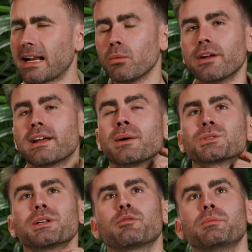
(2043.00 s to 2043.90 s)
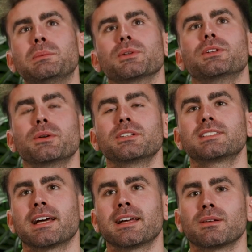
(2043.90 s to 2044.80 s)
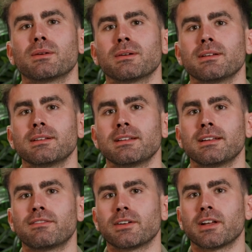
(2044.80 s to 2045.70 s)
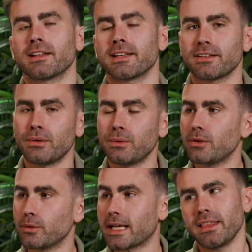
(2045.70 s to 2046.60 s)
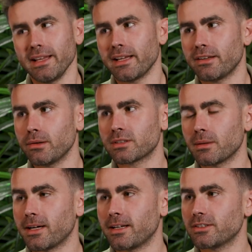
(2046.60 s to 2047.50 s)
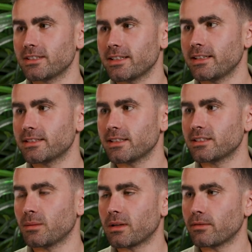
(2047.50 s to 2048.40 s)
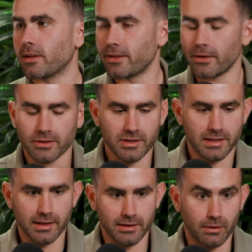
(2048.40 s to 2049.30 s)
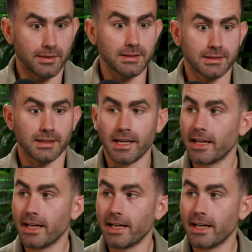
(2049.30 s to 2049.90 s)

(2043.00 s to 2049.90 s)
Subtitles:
I always wonder if people notice that if they're not like tuned to it. I think they do subconsciously, at least on some level. Like you can just tell, oh, this is